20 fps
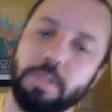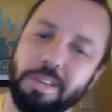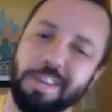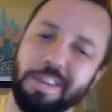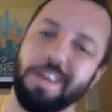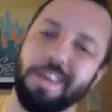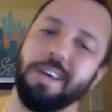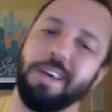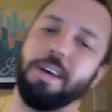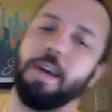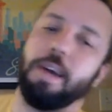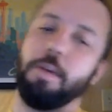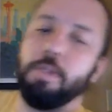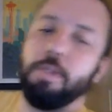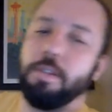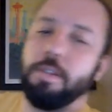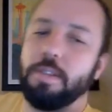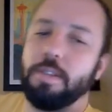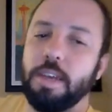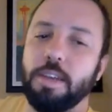I
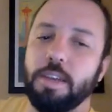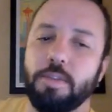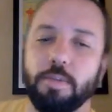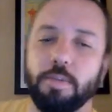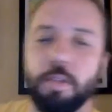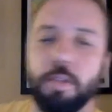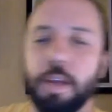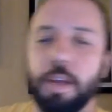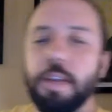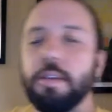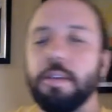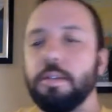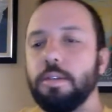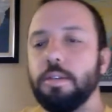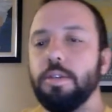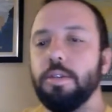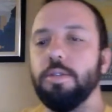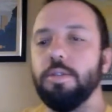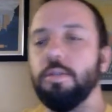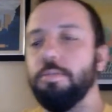wouldn't say it's related
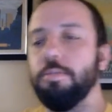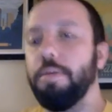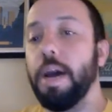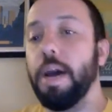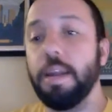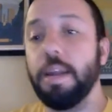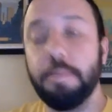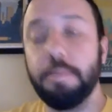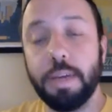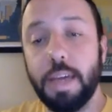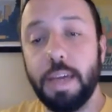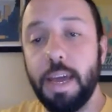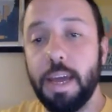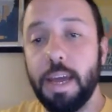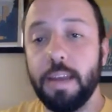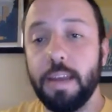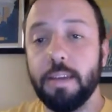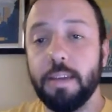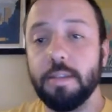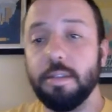to body
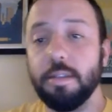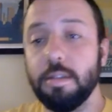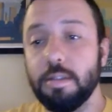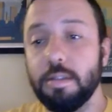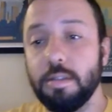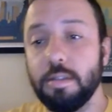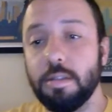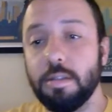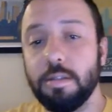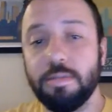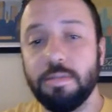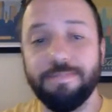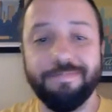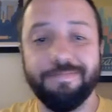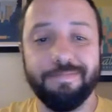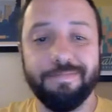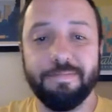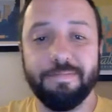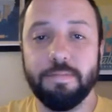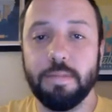mechanics.
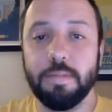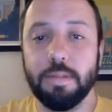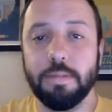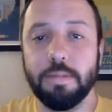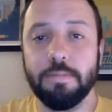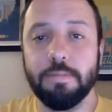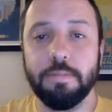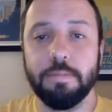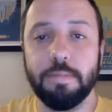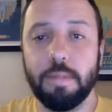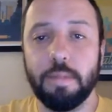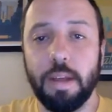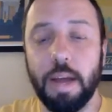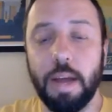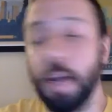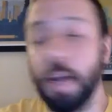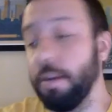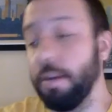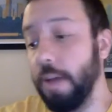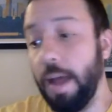
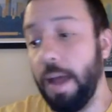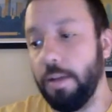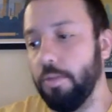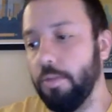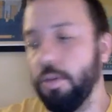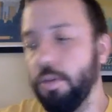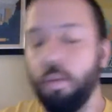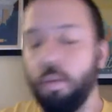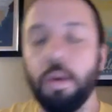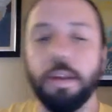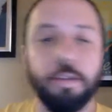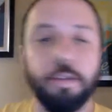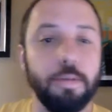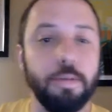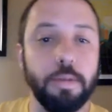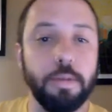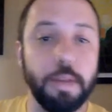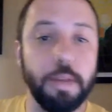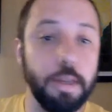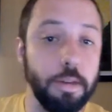I don't know what it's
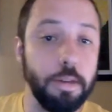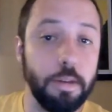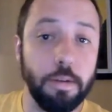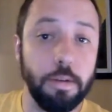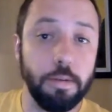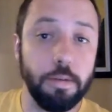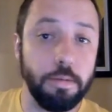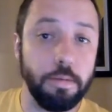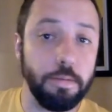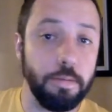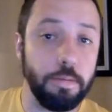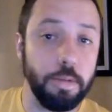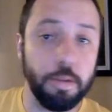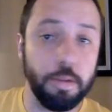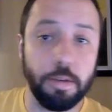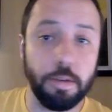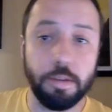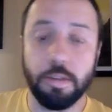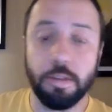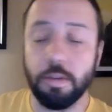related to,
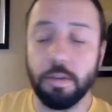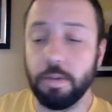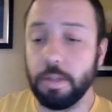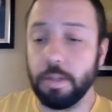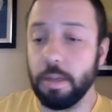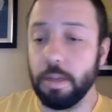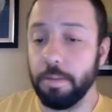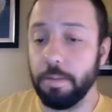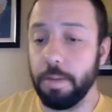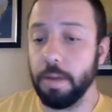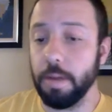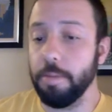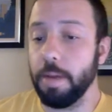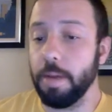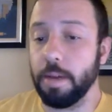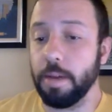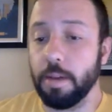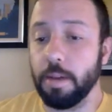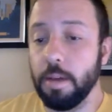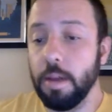really. She's always had a bad back.